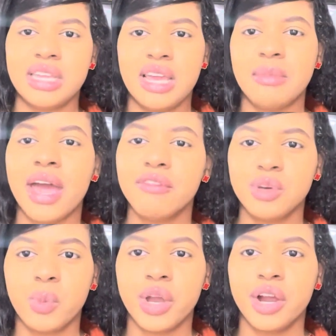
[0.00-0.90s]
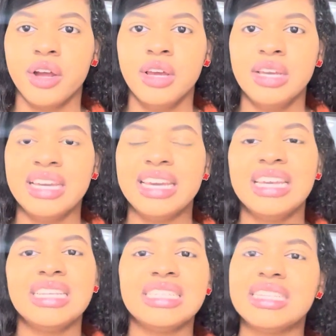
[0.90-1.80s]
name everywhere,
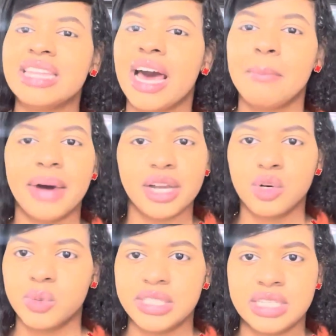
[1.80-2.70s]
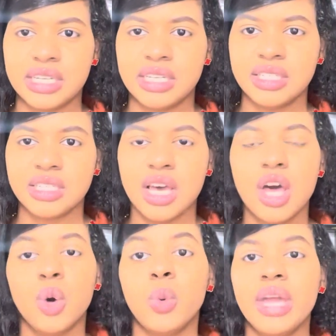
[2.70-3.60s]
it is not by coincidence.
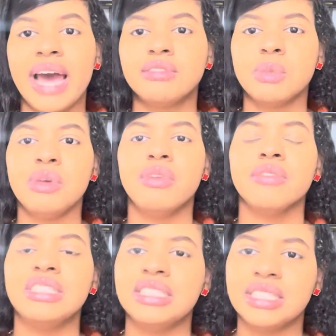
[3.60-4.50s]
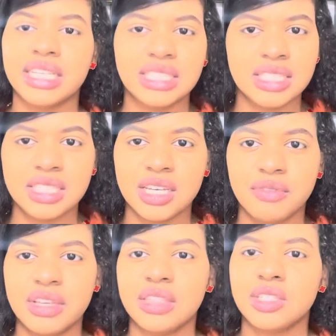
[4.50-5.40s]
We have to be very
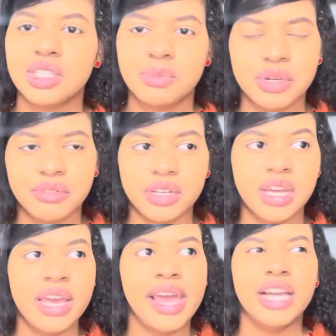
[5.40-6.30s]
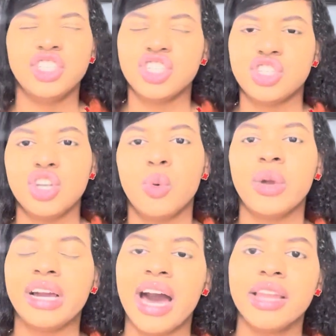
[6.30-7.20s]
sensitive in the spirit and just know
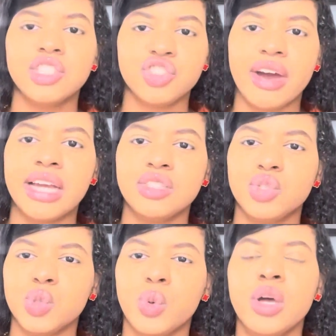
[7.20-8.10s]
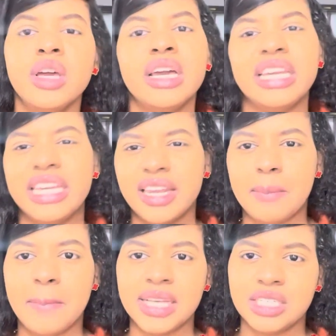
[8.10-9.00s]
when God is trying to get a
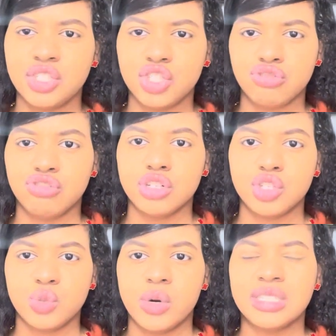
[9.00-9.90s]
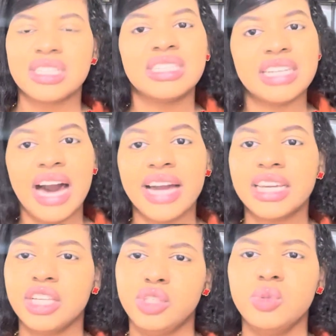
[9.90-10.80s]
message across to us, because God
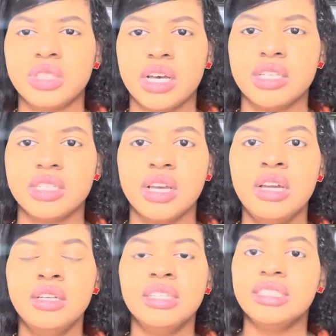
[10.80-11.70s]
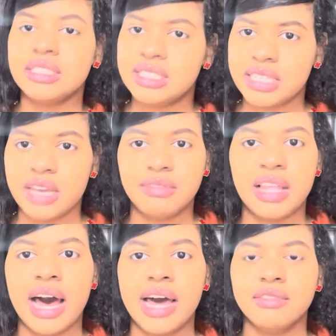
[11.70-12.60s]
can use us to save
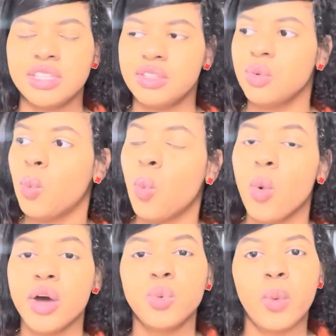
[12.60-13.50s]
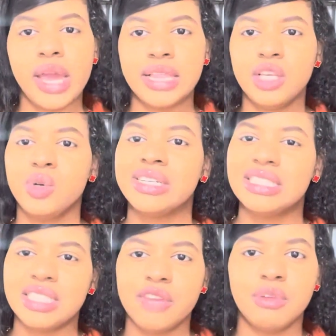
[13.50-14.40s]
lives. And one way that you can
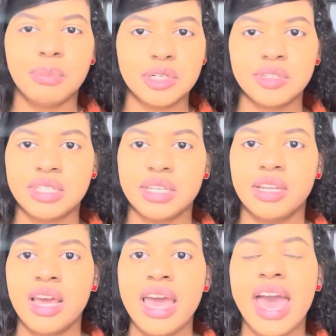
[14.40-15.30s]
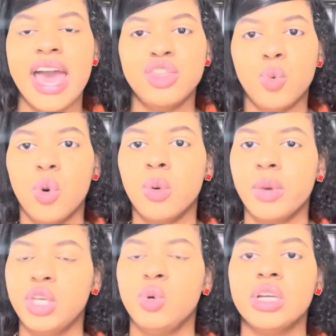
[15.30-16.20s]
save a person, and the one
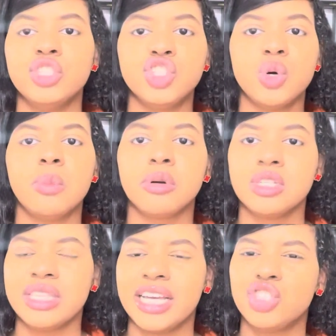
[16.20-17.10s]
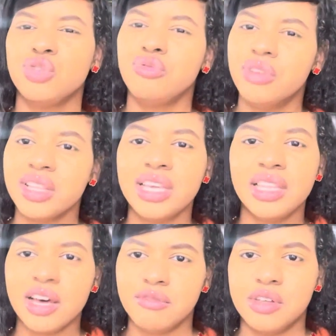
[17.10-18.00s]
way you can show a person that you really
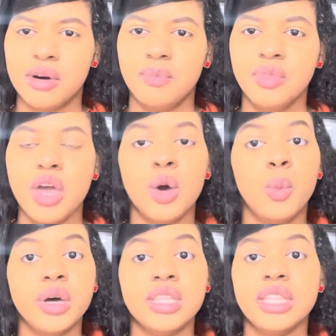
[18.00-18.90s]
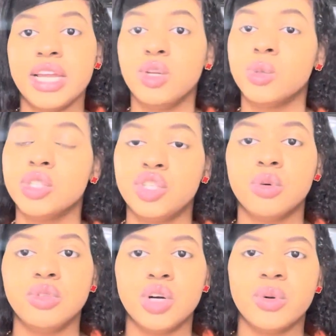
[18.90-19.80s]
love them, whether they know or
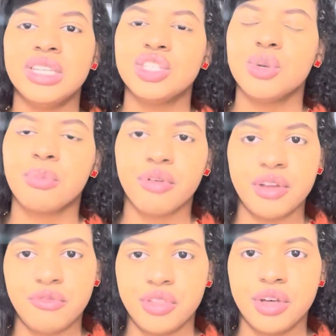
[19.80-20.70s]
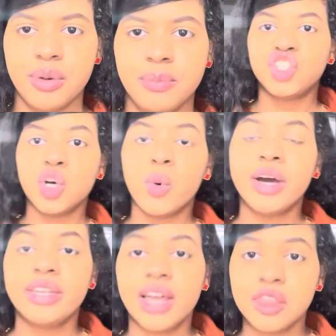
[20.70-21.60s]
don't know, is to pray for them. So
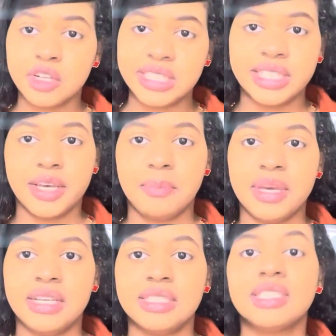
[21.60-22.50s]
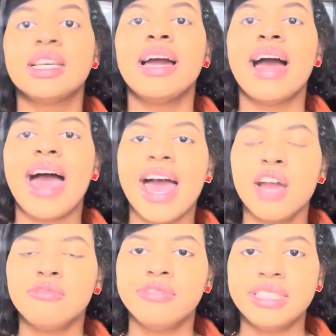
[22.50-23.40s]
another tip is,
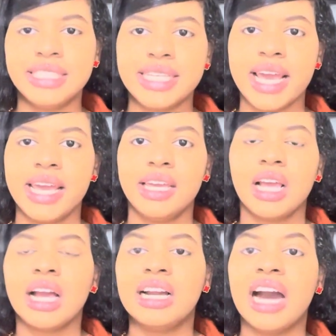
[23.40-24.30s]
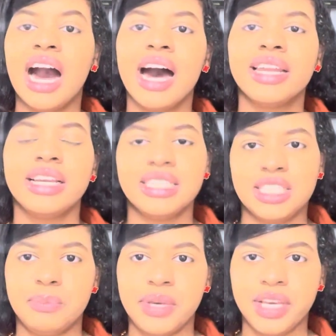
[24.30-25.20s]
every day, God is
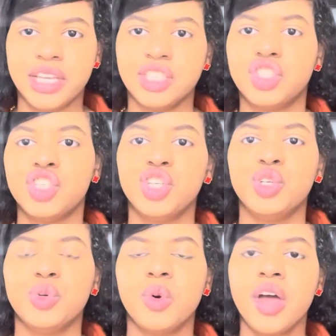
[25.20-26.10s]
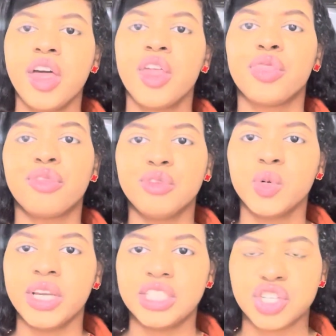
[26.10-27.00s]
speaking to you
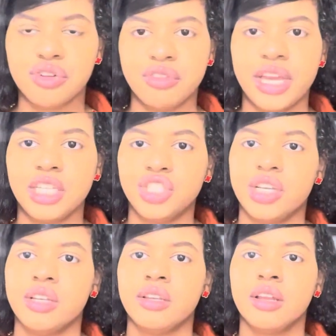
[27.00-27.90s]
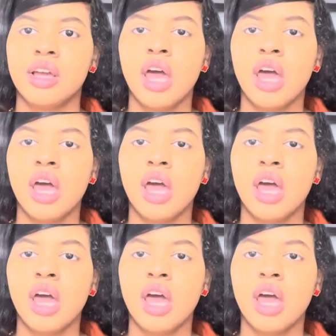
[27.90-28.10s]
through his creation.